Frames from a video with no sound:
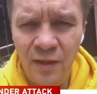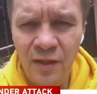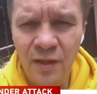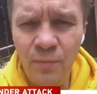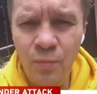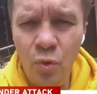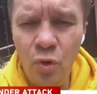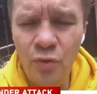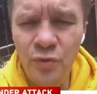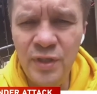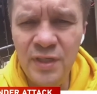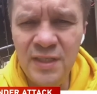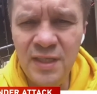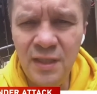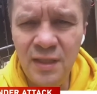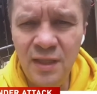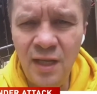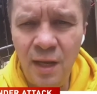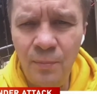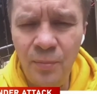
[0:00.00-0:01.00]
The more
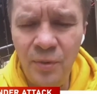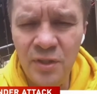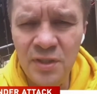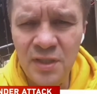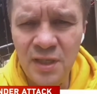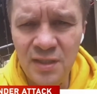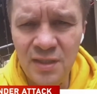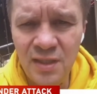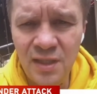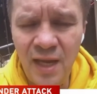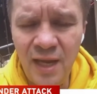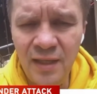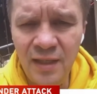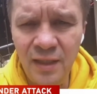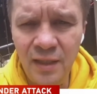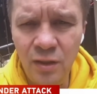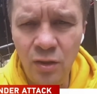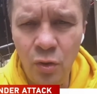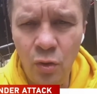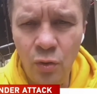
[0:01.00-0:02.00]
recent numbers are
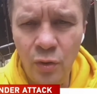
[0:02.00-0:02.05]
slightly